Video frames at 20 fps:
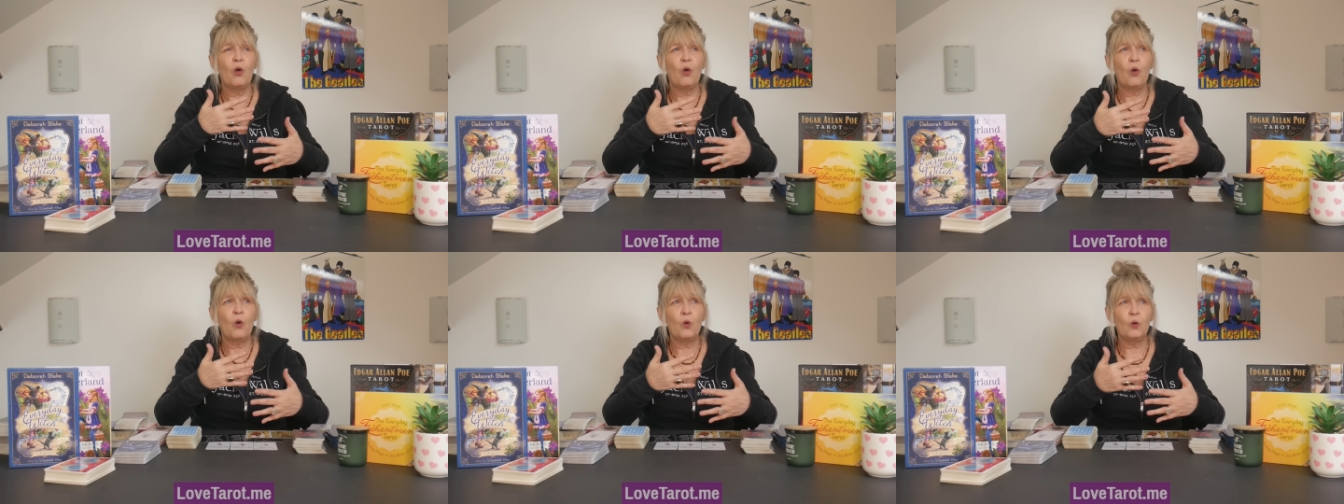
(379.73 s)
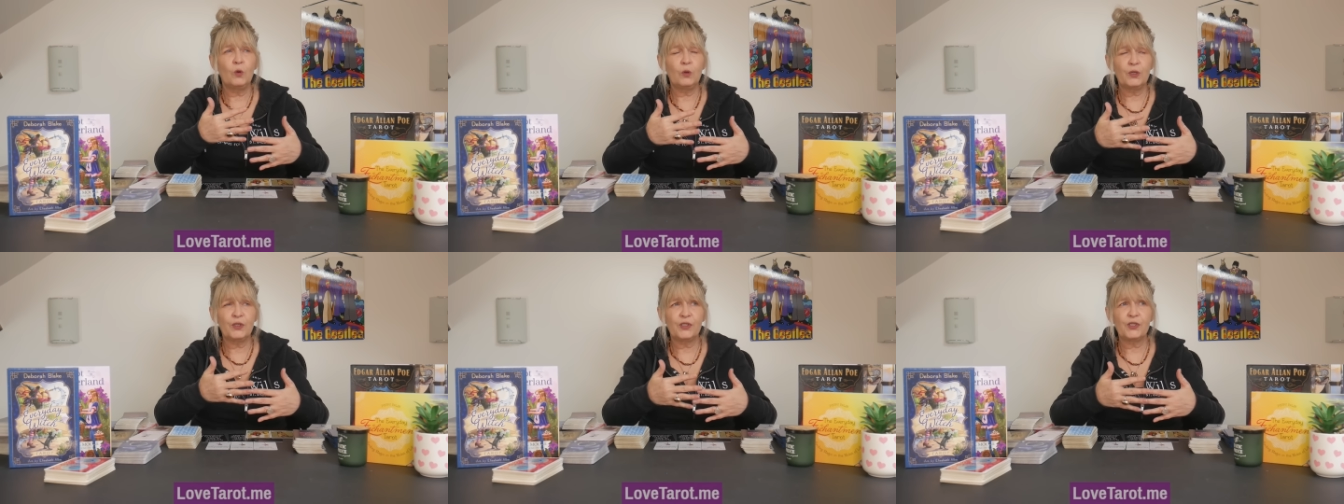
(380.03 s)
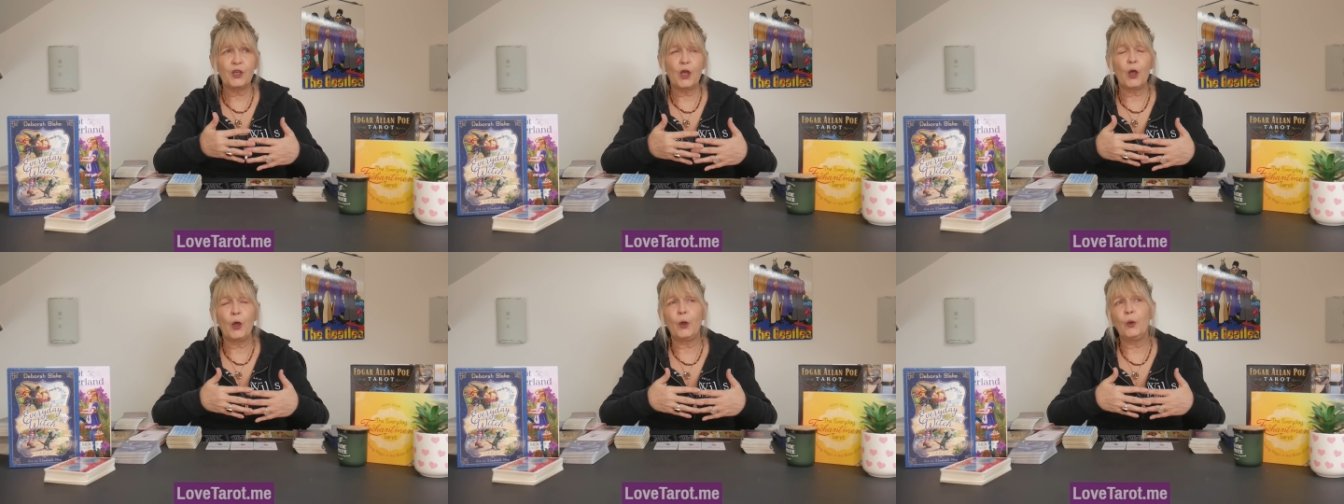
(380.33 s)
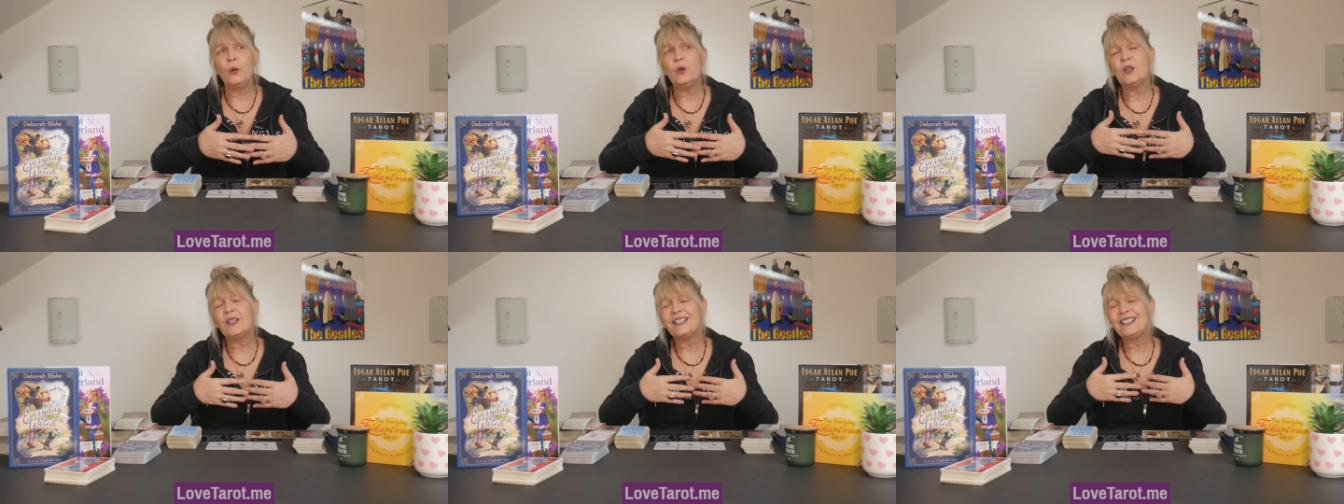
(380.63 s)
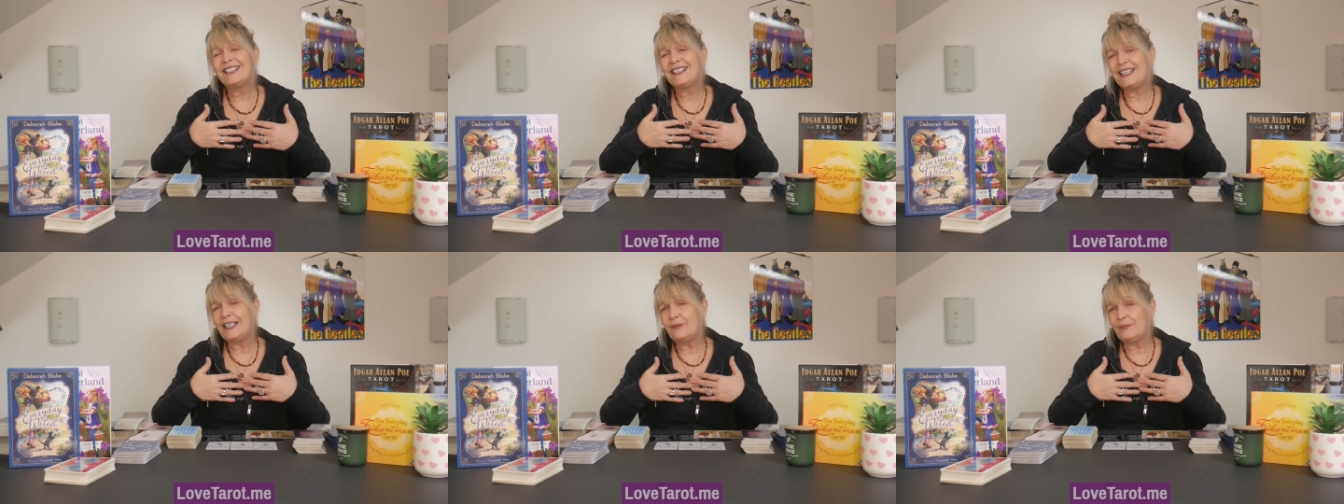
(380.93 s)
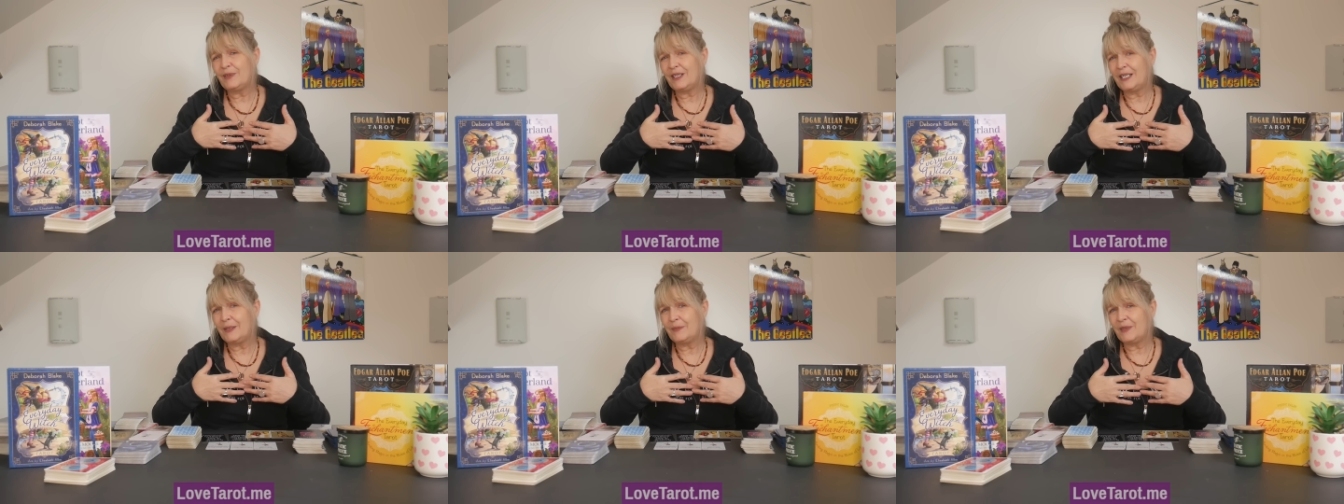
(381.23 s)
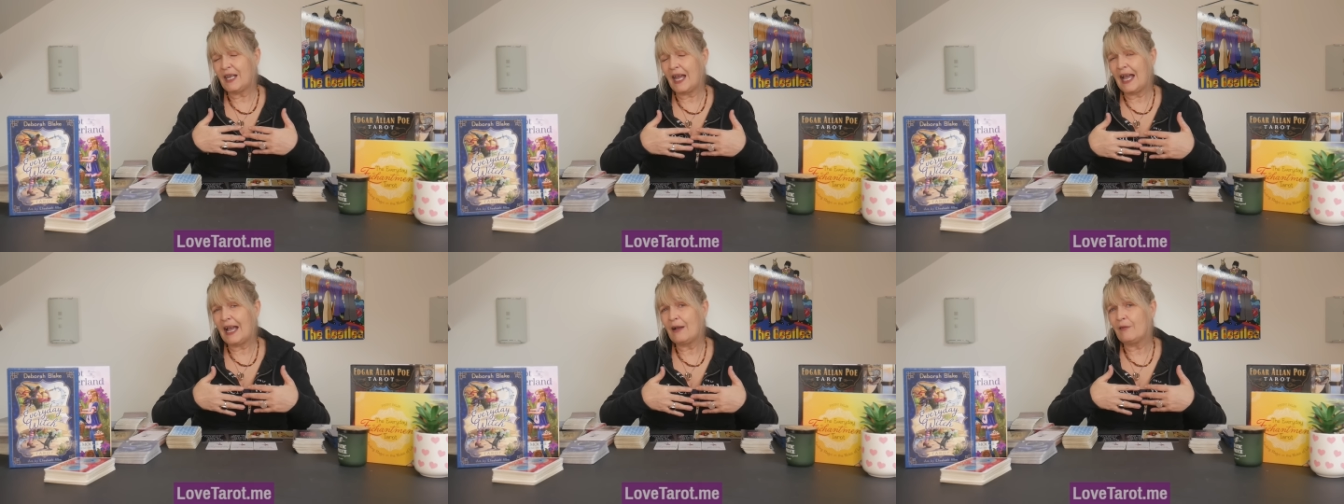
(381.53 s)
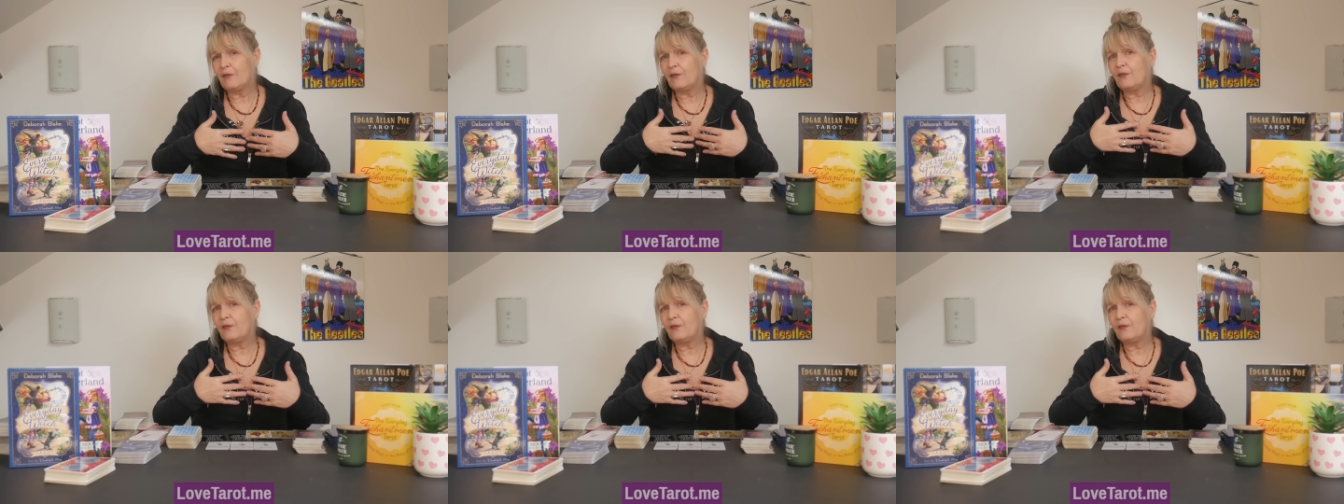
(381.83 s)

also deep, deep down